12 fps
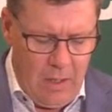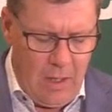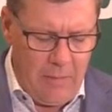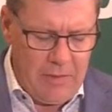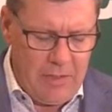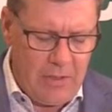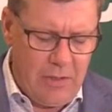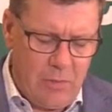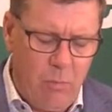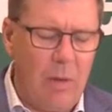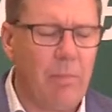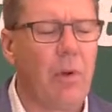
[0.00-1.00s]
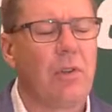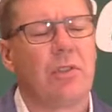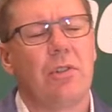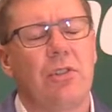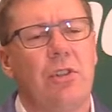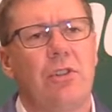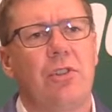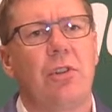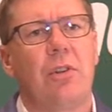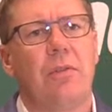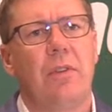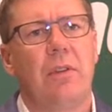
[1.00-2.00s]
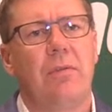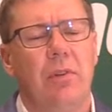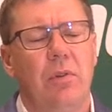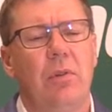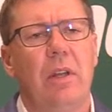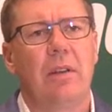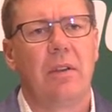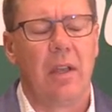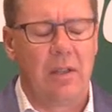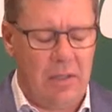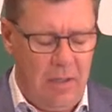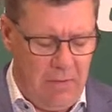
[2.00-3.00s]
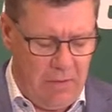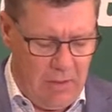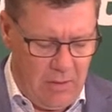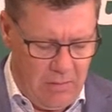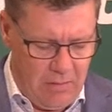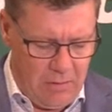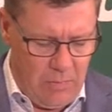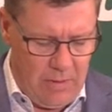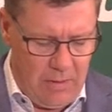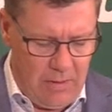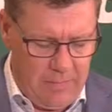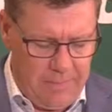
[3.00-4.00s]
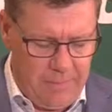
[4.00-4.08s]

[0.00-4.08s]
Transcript: And I would say just one person should serve the food at Thanksgiving dinner this weekend.